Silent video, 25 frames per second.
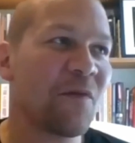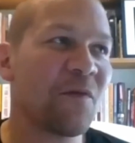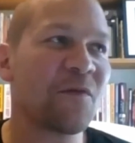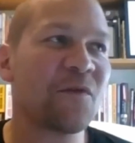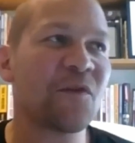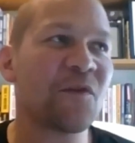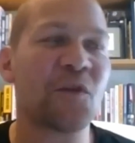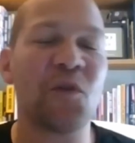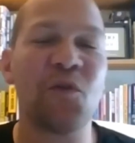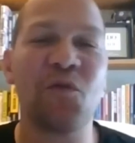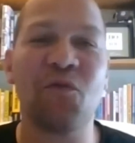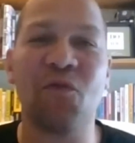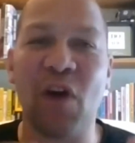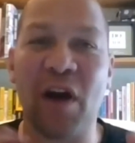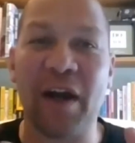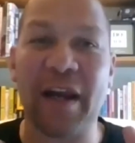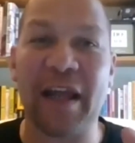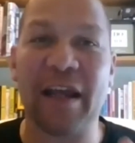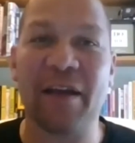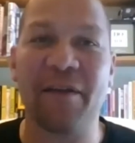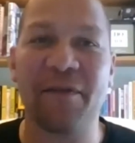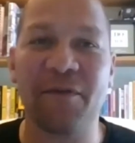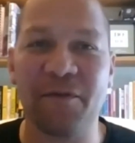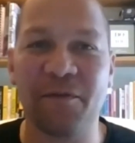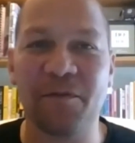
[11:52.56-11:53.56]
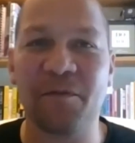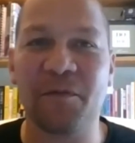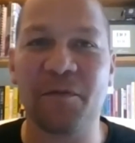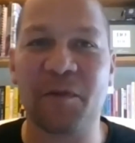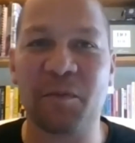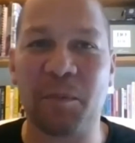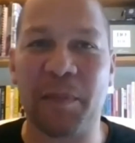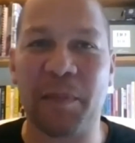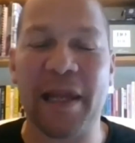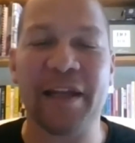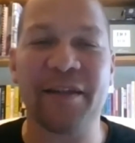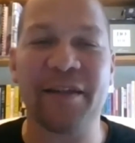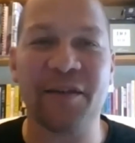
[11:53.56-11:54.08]
to running a
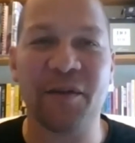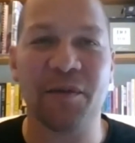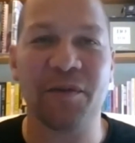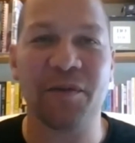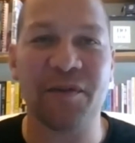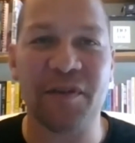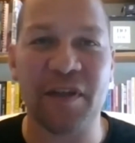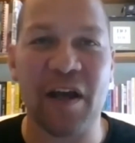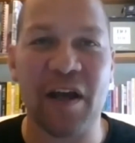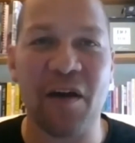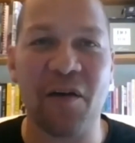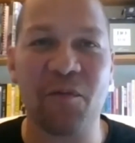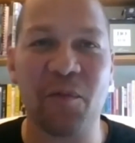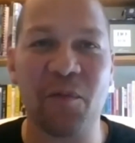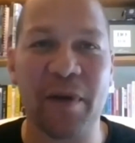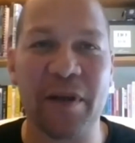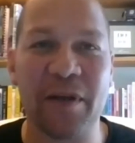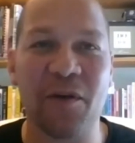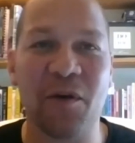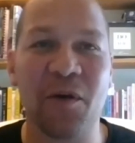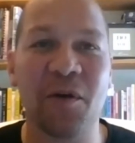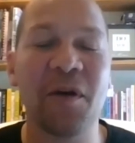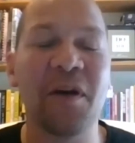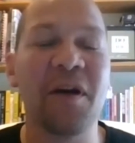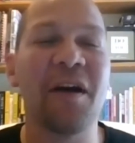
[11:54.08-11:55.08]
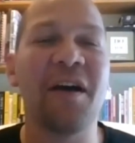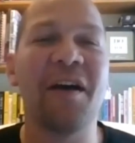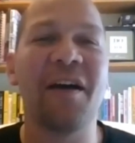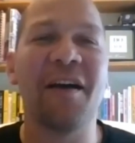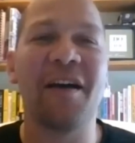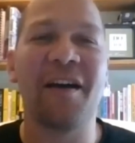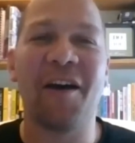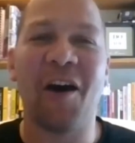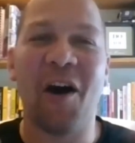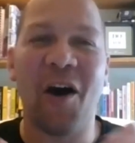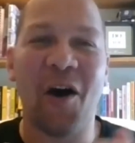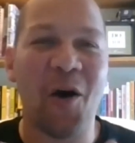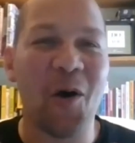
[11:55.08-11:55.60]
place yourself where you're
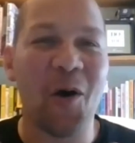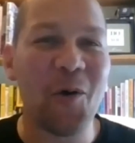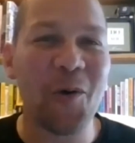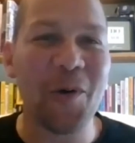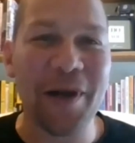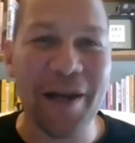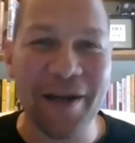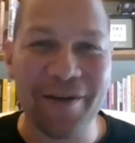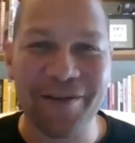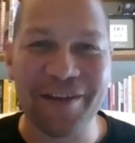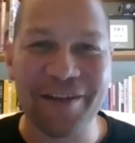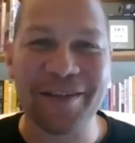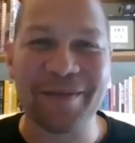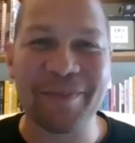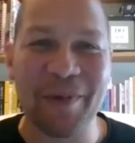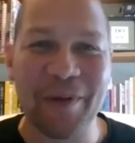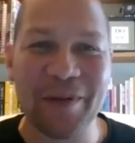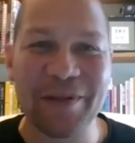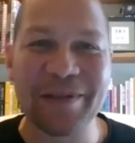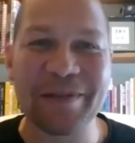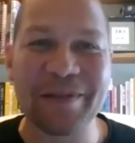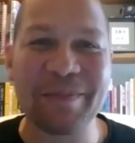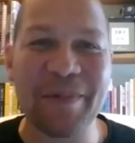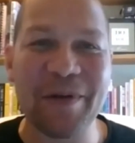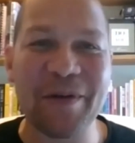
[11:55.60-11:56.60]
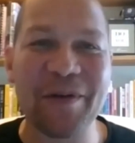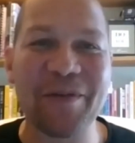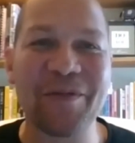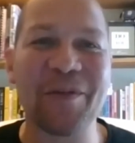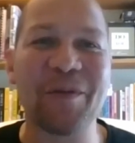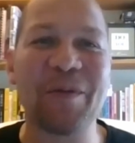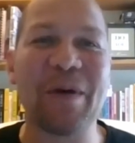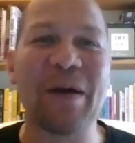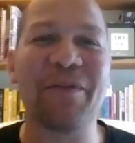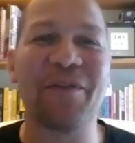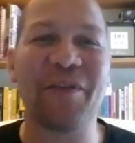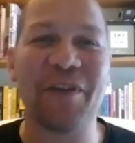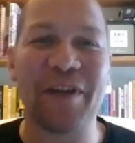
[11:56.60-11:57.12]
wholly responsible for
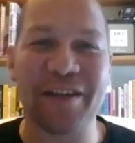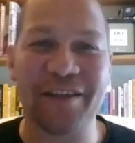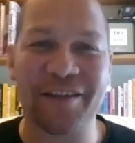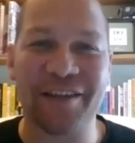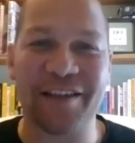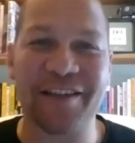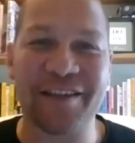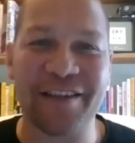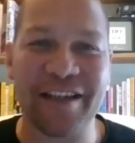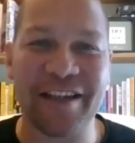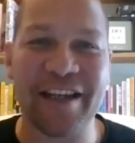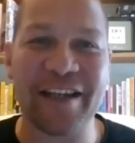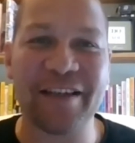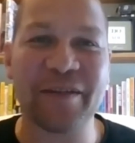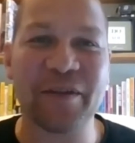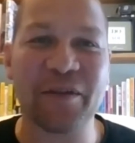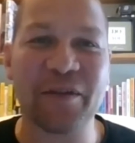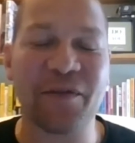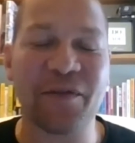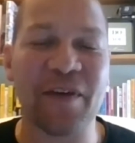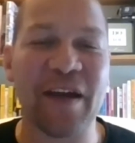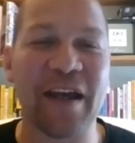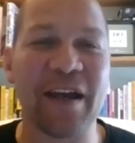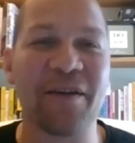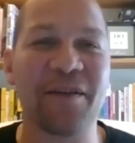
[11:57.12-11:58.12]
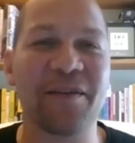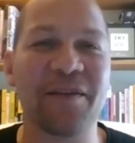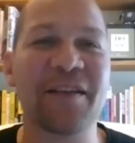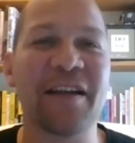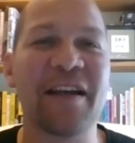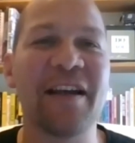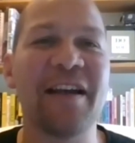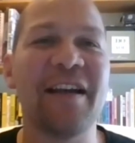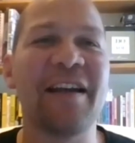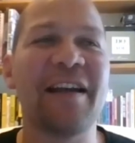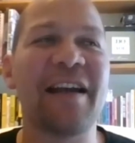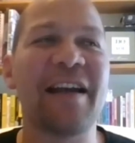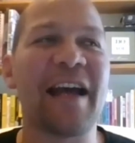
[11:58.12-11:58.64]
whether it succeeds or fails.
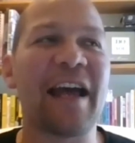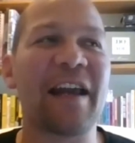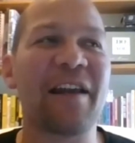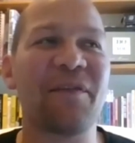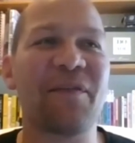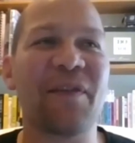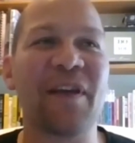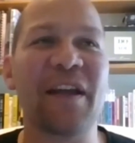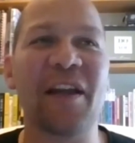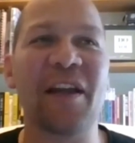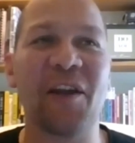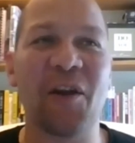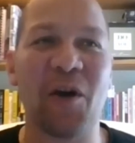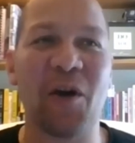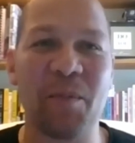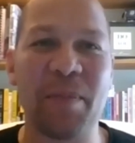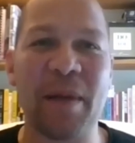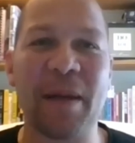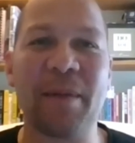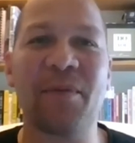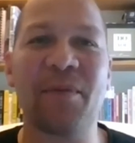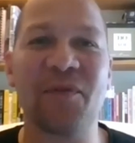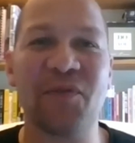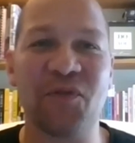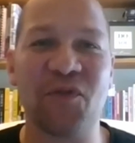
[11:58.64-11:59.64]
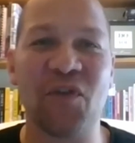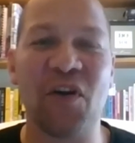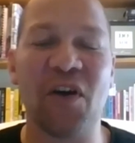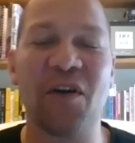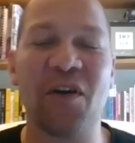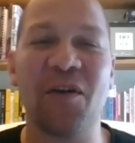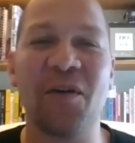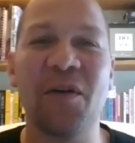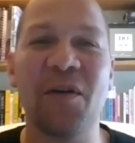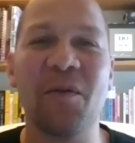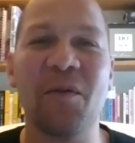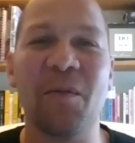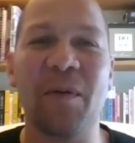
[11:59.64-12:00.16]
And I think a lot of people
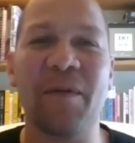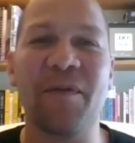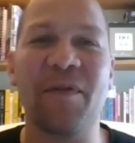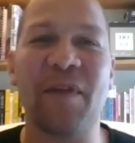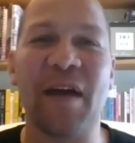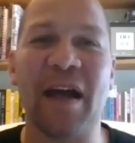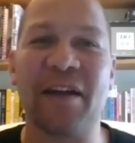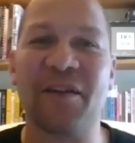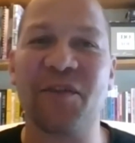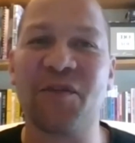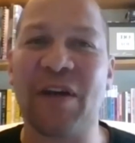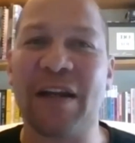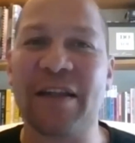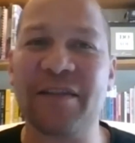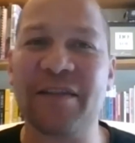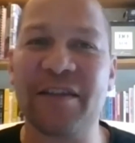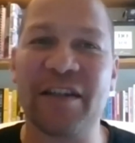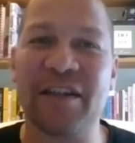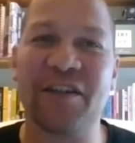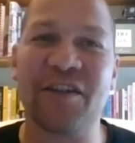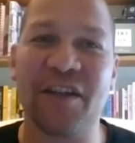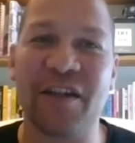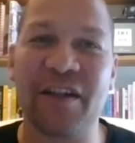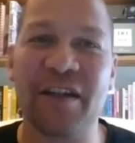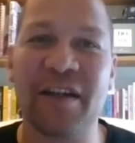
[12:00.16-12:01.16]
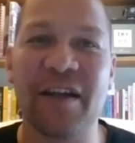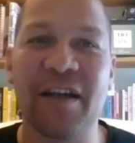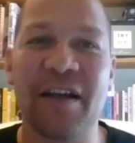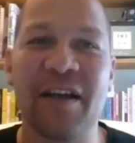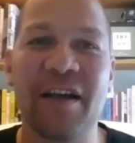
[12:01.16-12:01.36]
struggle with that transition.